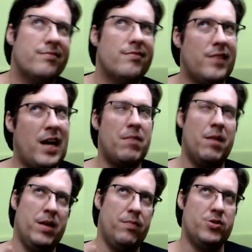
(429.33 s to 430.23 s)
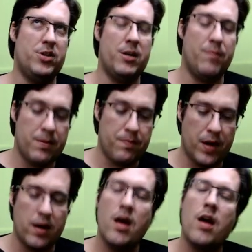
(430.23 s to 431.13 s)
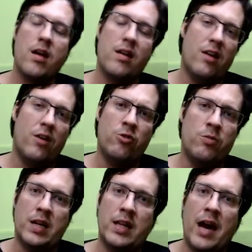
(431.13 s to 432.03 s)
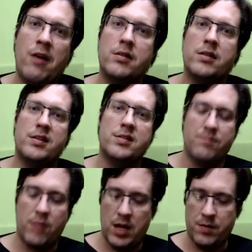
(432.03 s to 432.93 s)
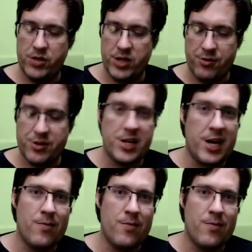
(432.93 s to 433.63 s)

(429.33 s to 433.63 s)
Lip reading: That might be pushing it a bit, but I'll normally allow it because I am a generous DM.